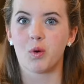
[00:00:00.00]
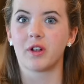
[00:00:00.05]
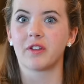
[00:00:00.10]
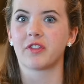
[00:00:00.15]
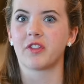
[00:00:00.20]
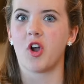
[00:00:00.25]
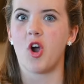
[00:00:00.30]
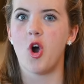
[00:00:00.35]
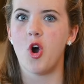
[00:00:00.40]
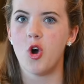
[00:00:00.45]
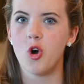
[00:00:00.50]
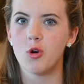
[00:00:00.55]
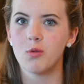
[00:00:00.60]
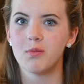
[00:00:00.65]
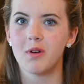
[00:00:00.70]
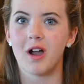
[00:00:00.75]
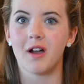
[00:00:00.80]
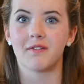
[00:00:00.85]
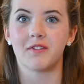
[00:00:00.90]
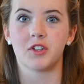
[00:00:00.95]
we're at the
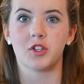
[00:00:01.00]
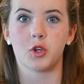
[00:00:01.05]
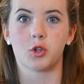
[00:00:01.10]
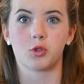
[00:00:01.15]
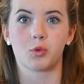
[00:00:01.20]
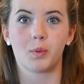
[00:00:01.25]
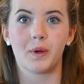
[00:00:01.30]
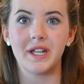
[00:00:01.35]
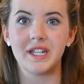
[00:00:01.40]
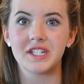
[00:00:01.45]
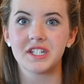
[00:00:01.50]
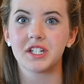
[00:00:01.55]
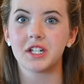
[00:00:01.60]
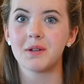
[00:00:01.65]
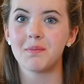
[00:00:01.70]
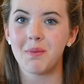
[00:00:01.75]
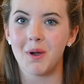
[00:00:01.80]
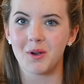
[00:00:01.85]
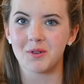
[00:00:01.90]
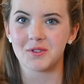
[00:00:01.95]
home of the Norwegian
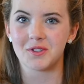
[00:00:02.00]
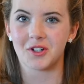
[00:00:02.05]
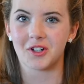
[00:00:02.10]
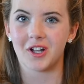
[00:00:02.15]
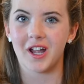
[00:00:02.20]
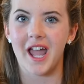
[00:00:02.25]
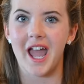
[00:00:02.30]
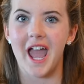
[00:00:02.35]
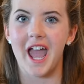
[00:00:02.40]
composer